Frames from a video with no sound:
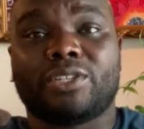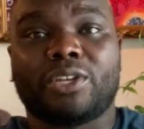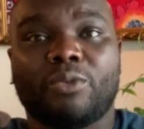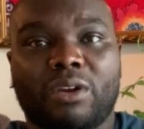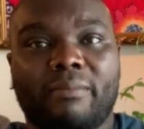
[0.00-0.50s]
So
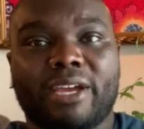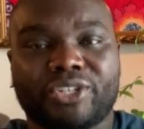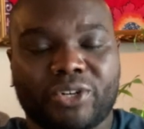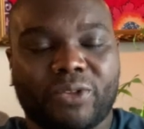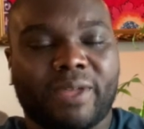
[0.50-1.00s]
you want to make
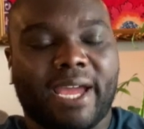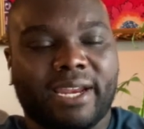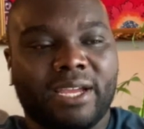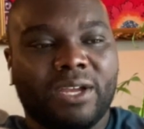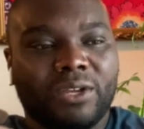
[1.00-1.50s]
sure
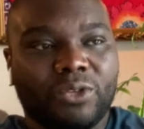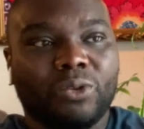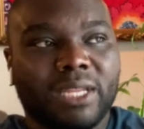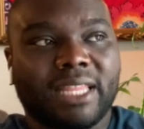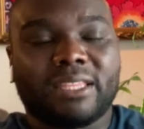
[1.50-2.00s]
that you let